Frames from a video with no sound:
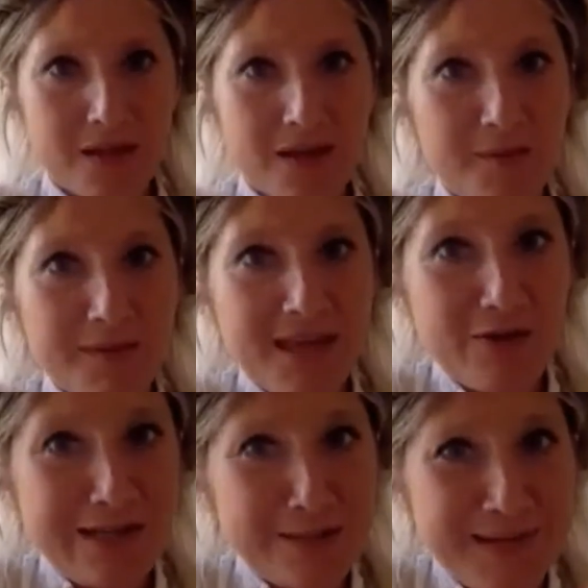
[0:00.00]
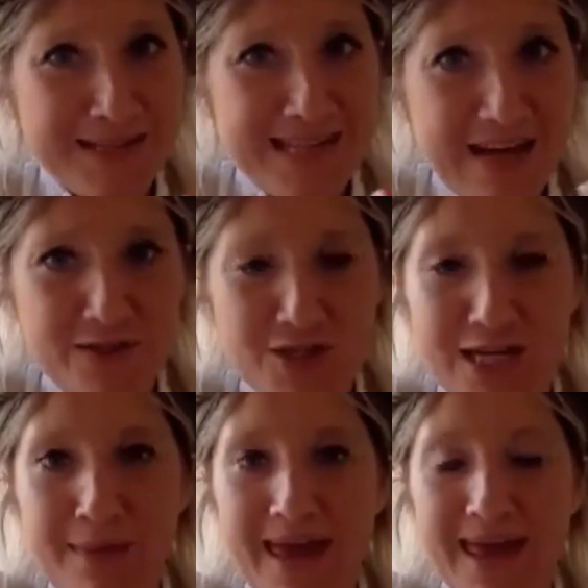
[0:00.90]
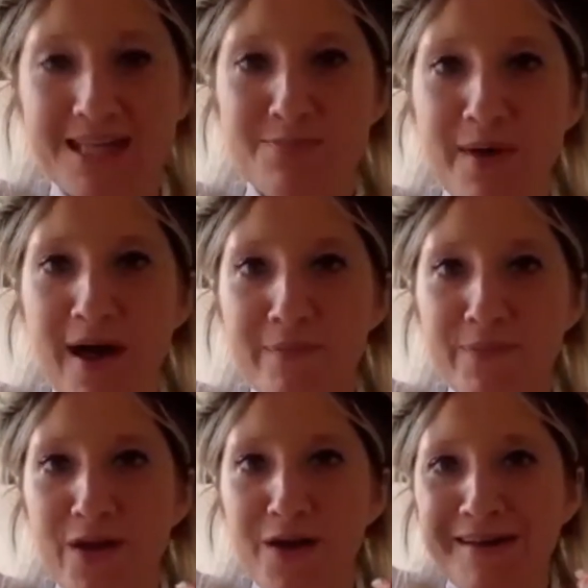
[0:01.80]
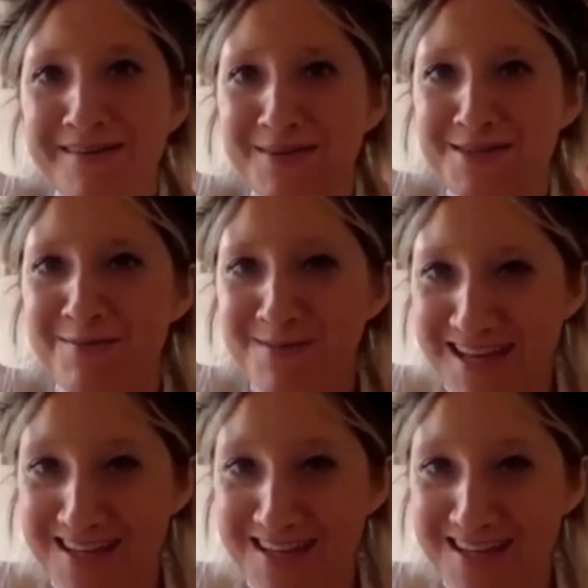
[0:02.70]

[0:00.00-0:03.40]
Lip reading: I mean, they're a little bit savagely made, but which I'm slightly.